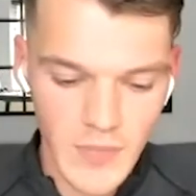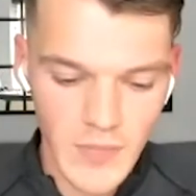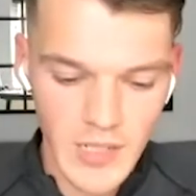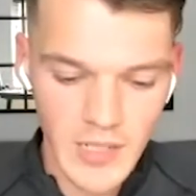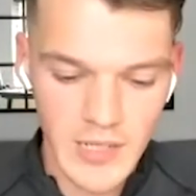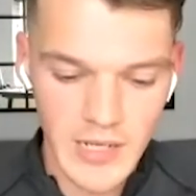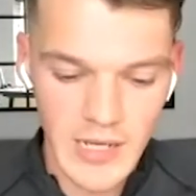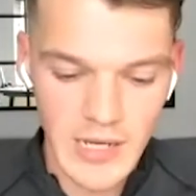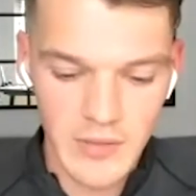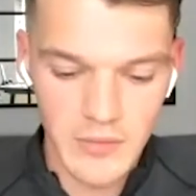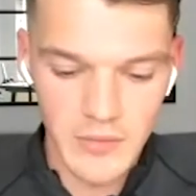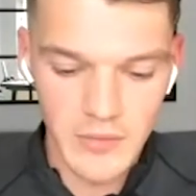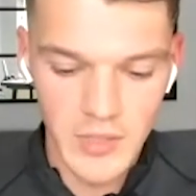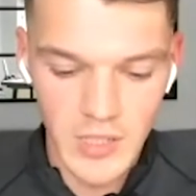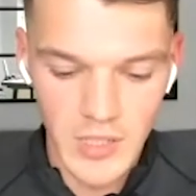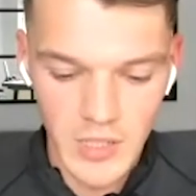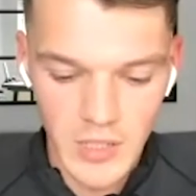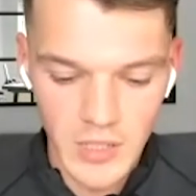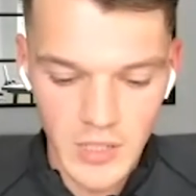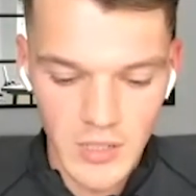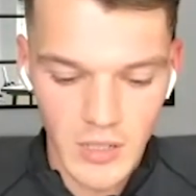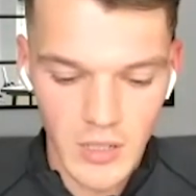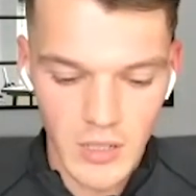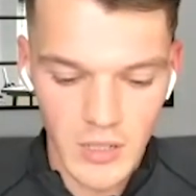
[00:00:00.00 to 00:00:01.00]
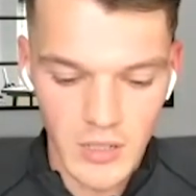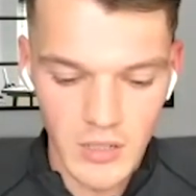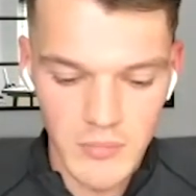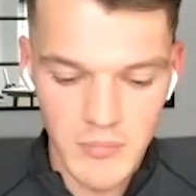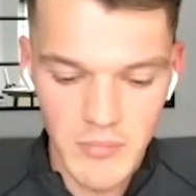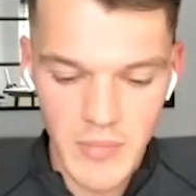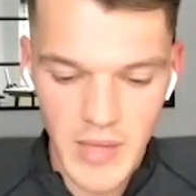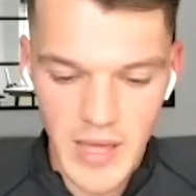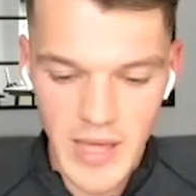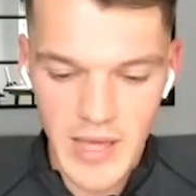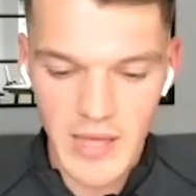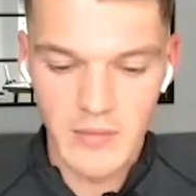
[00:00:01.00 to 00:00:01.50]
Now, I
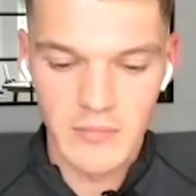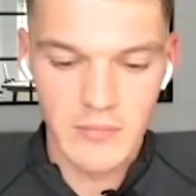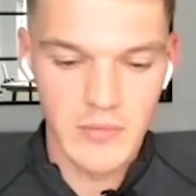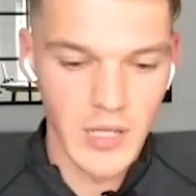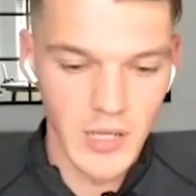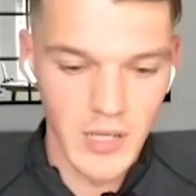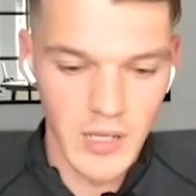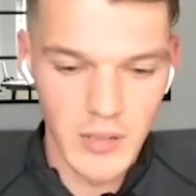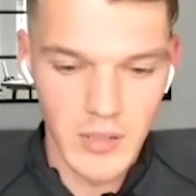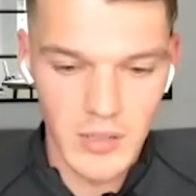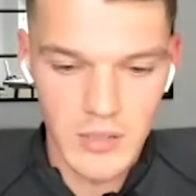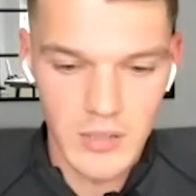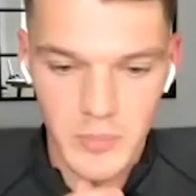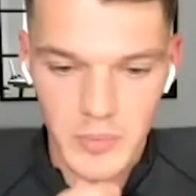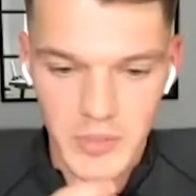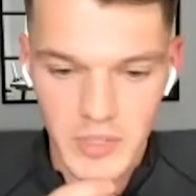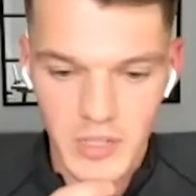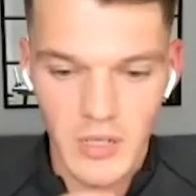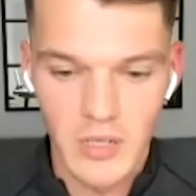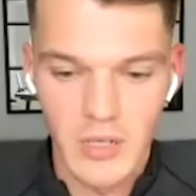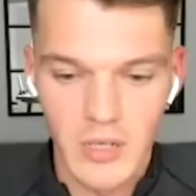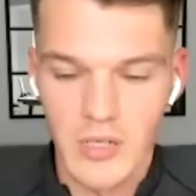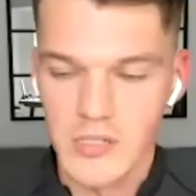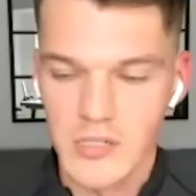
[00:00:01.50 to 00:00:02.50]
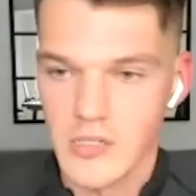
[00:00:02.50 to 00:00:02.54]
met a couple of guys,